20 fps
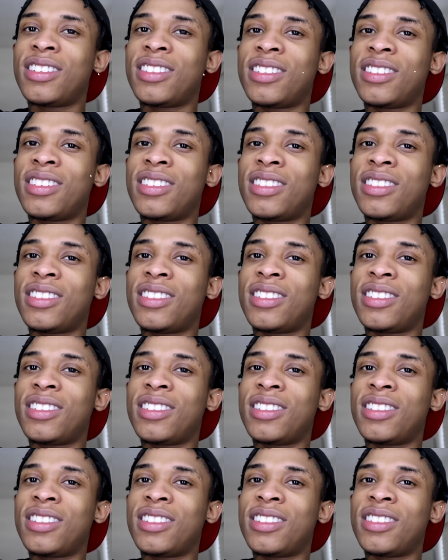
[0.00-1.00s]

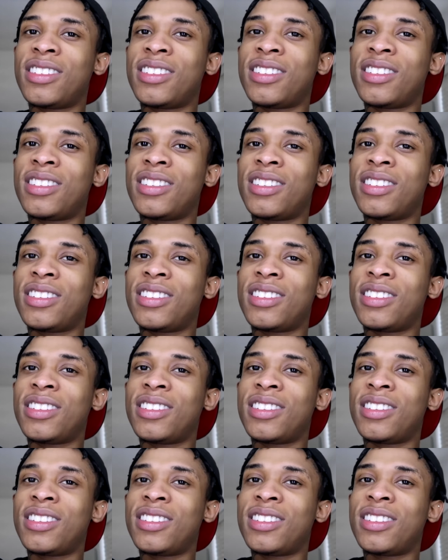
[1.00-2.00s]

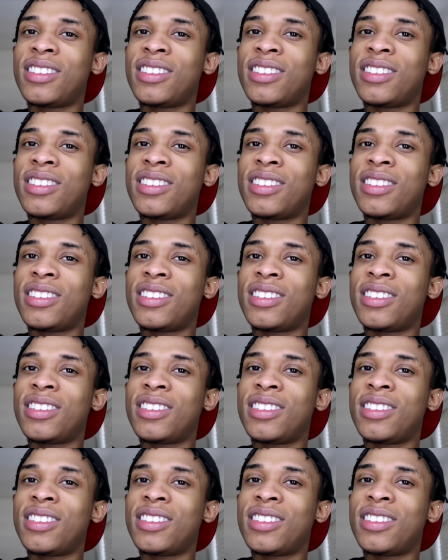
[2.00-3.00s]

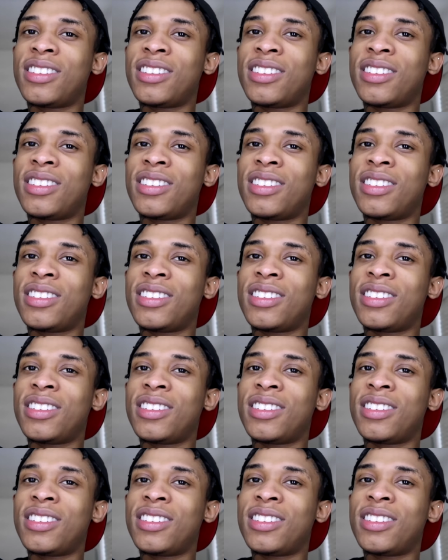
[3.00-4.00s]

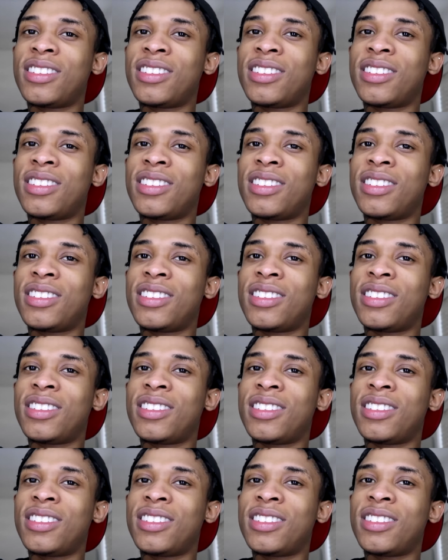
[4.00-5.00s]

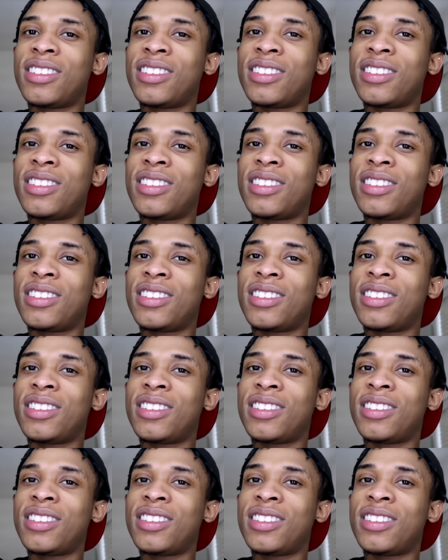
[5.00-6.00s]

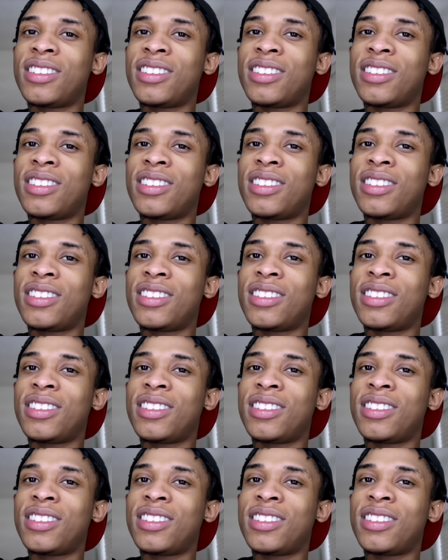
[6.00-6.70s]
No words are spoken by the person on screen.